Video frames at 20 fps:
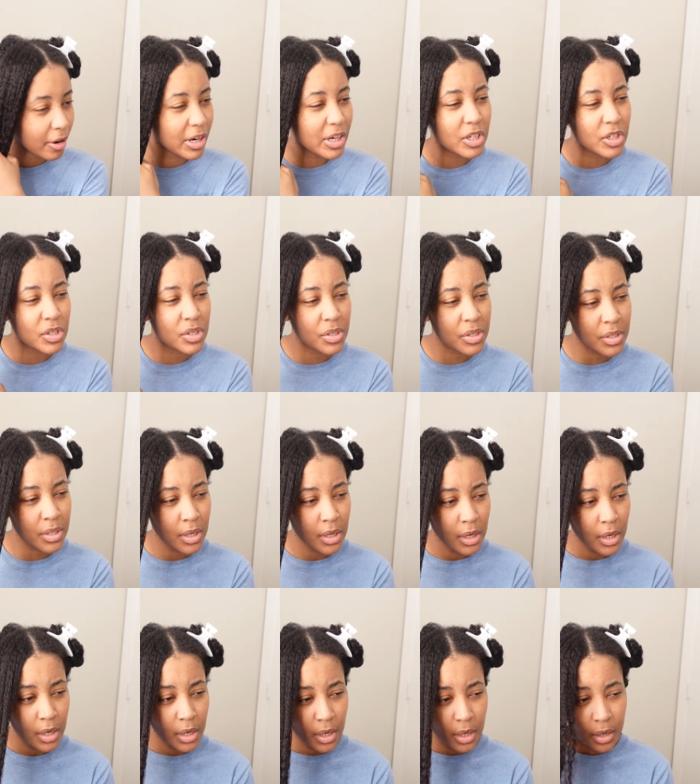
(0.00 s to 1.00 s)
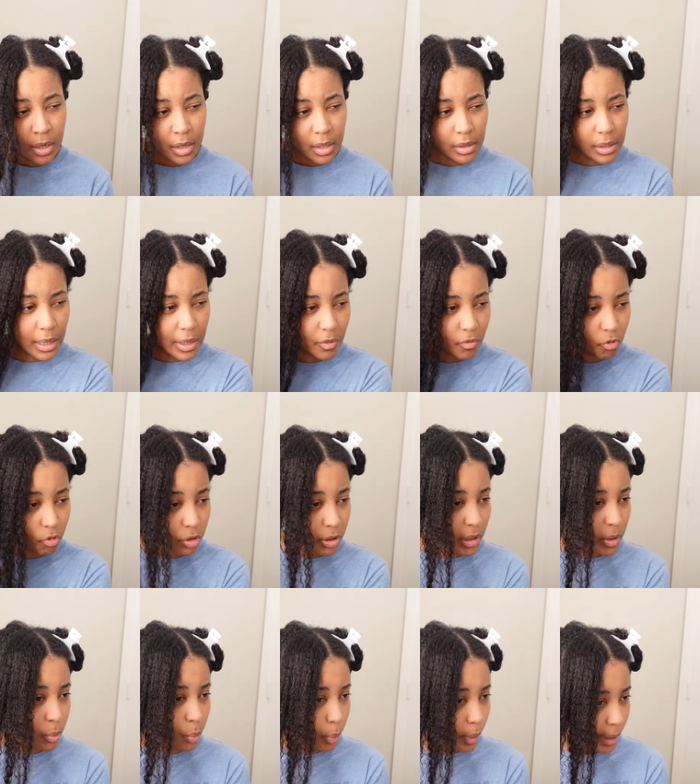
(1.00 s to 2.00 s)
is like
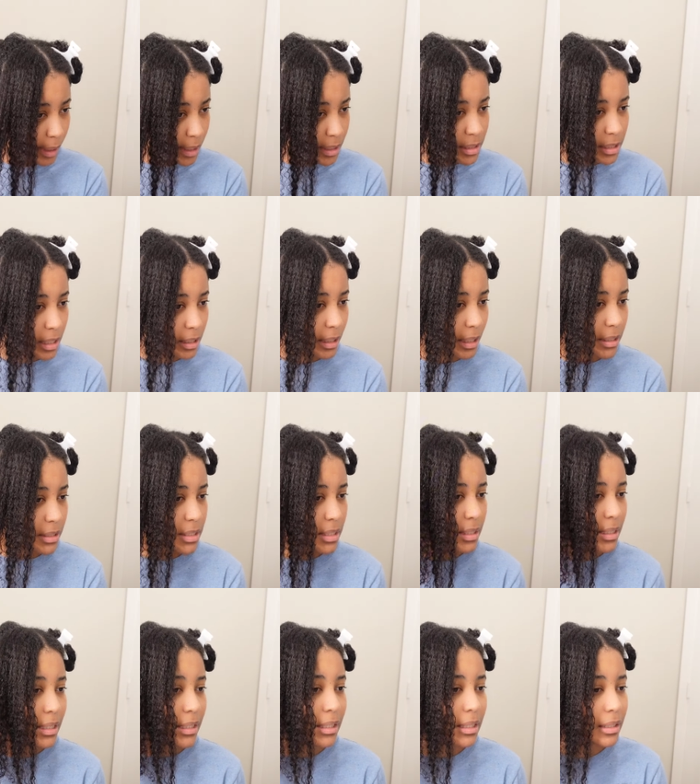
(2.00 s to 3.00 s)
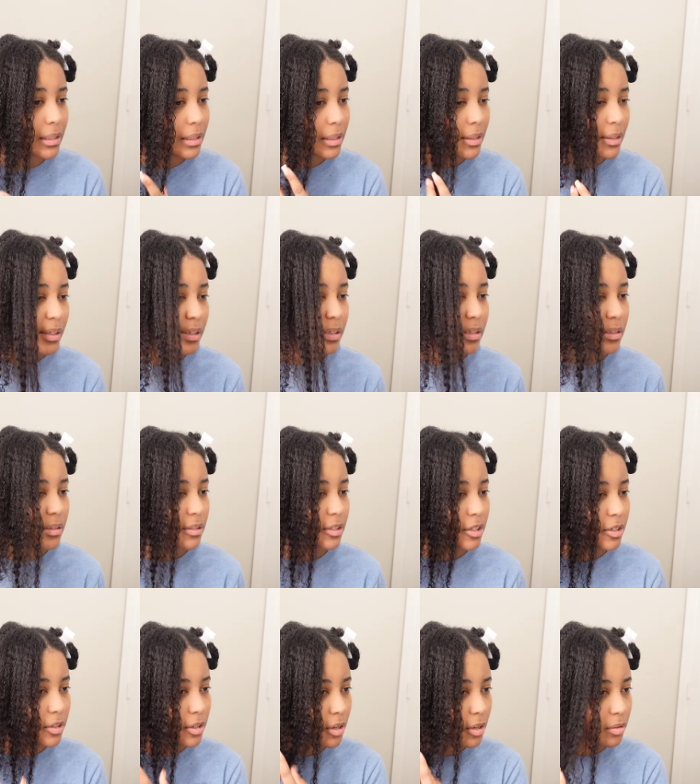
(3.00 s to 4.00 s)
really wet. I like to get it,
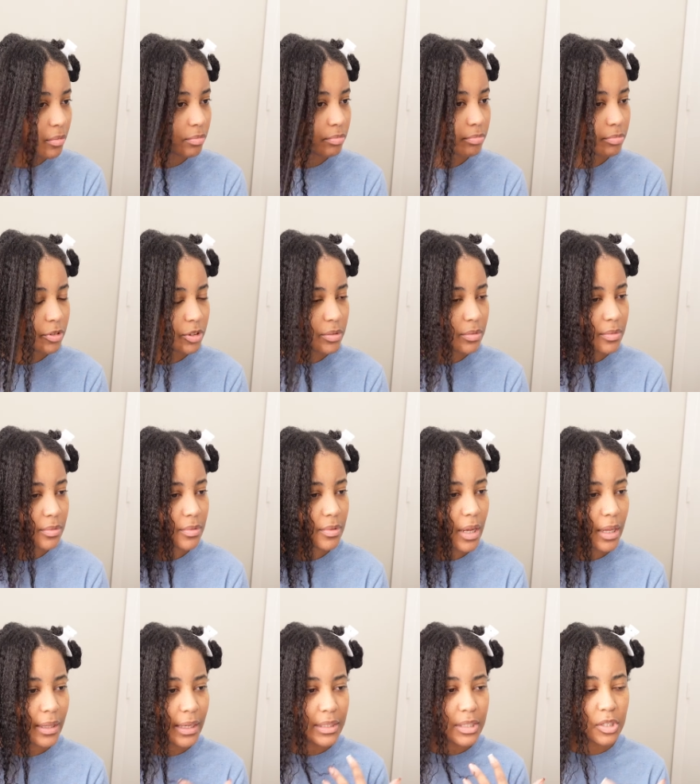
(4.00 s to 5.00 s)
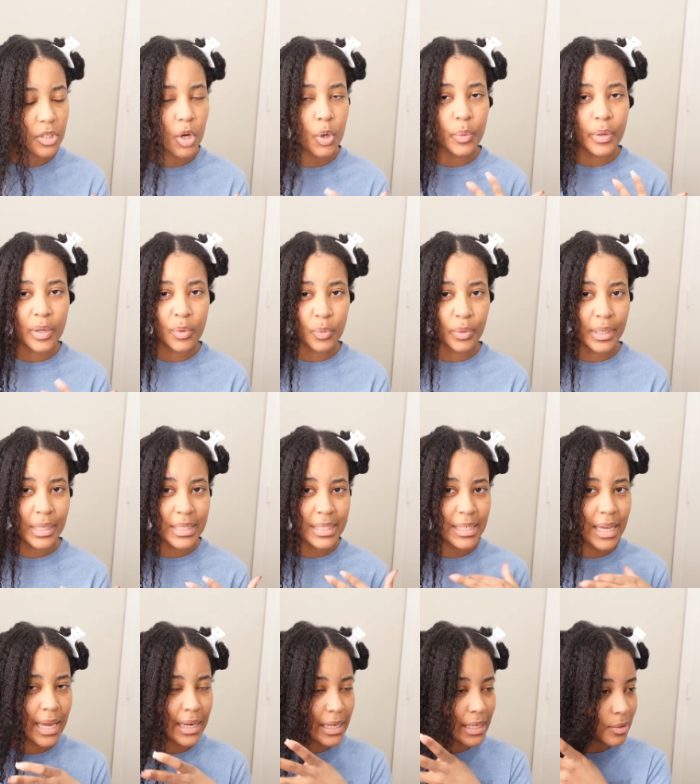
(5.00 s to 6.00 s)
you know, I like to go in when it's
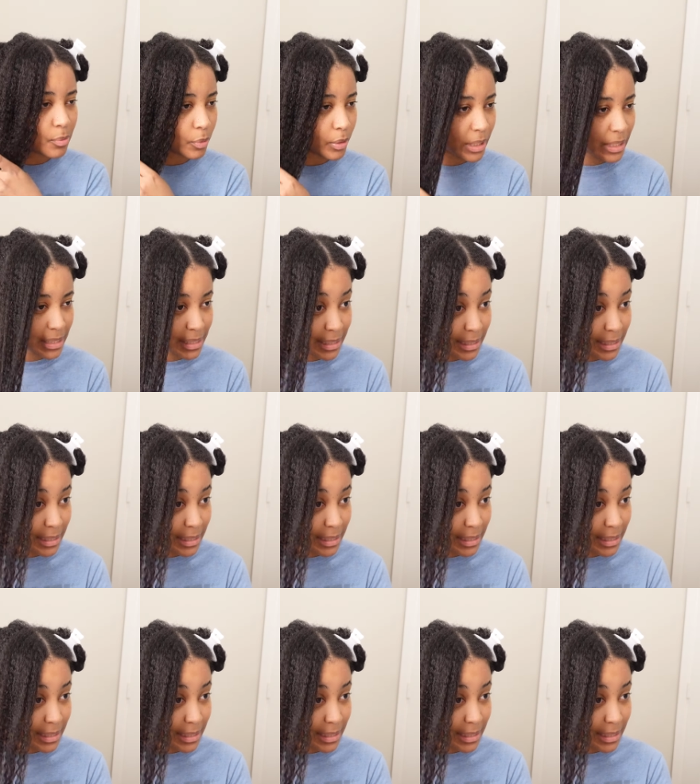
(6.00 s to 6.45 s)
when it's